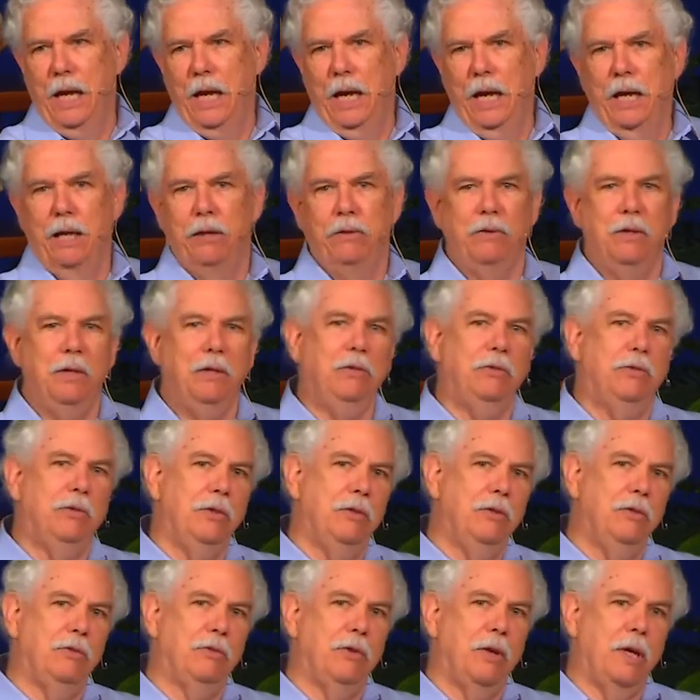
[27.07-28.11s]
and this
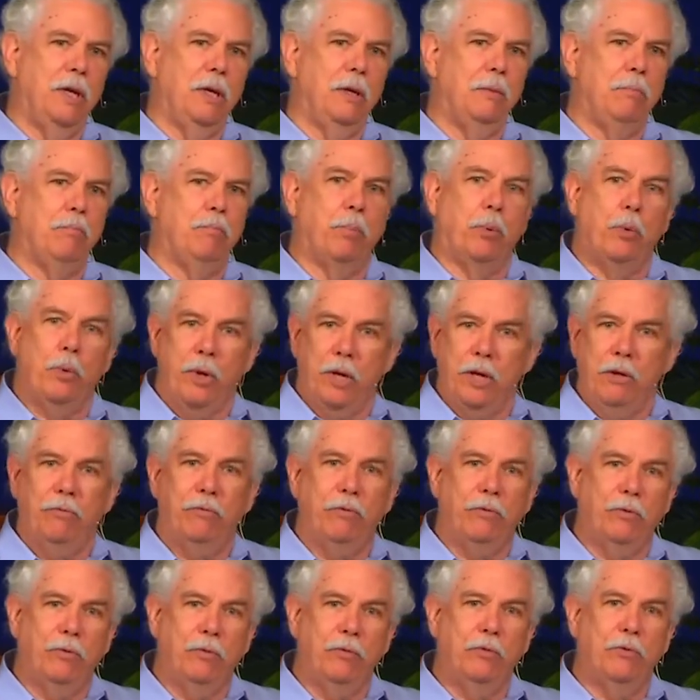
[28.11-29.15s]
is a
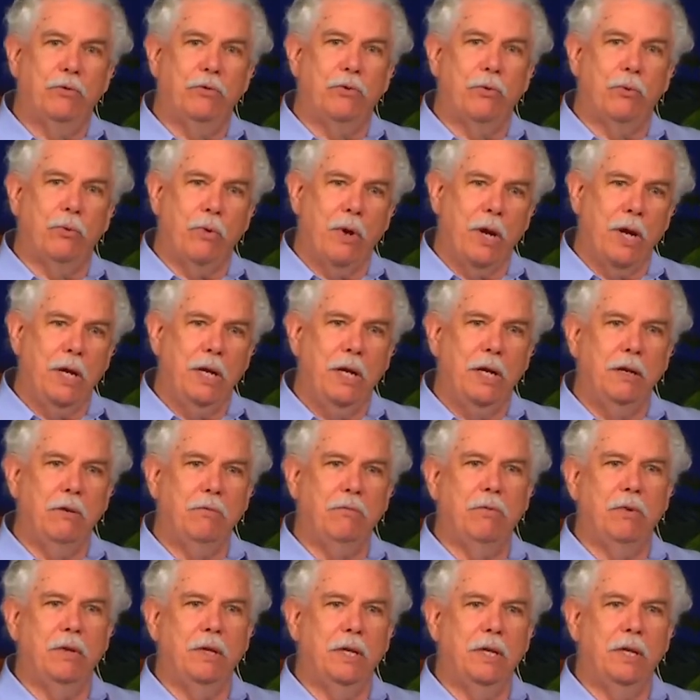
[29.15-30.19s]
brief training
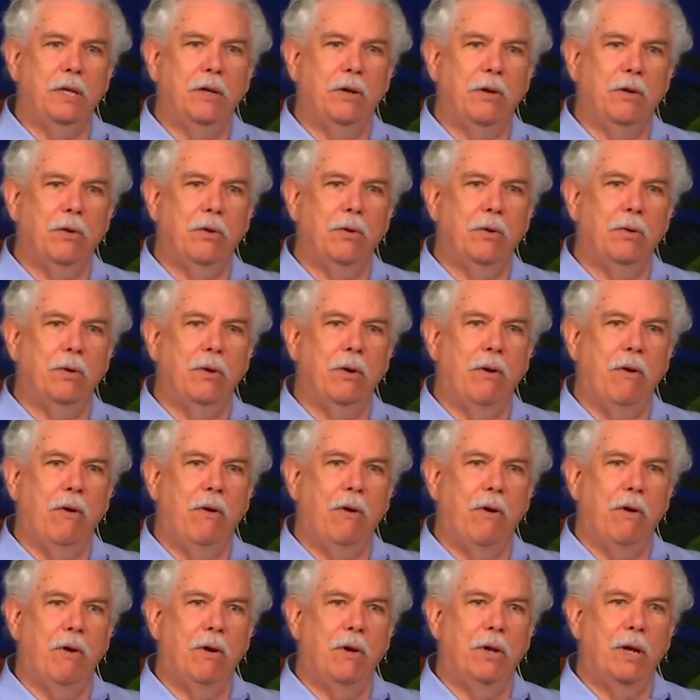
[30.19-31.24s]
video
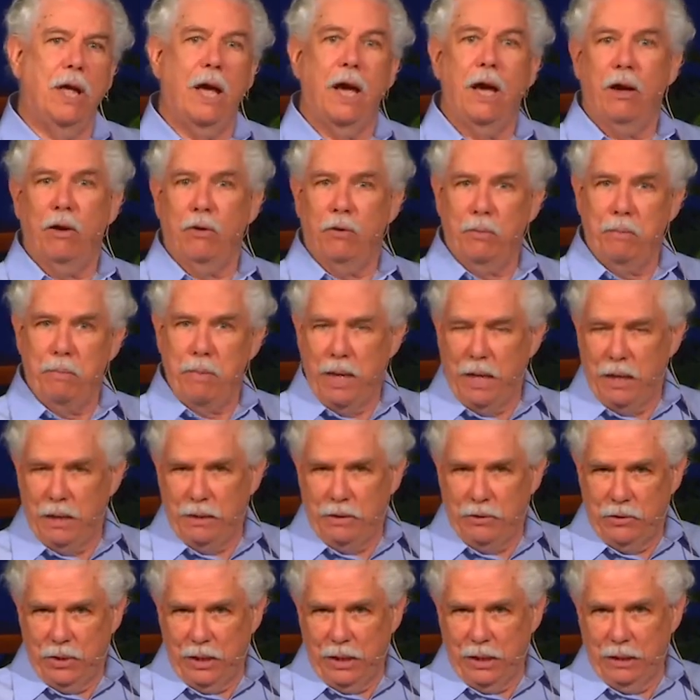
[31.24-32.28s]
on how to
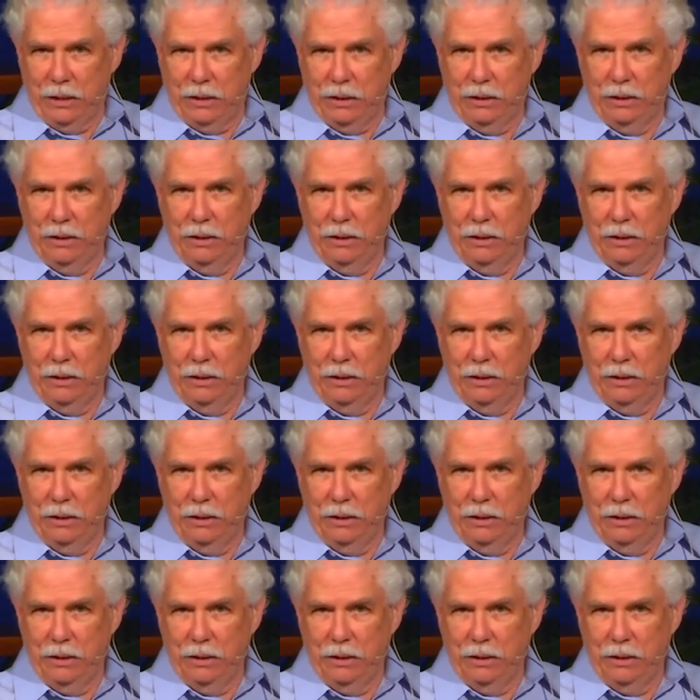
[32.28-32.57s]
meditate.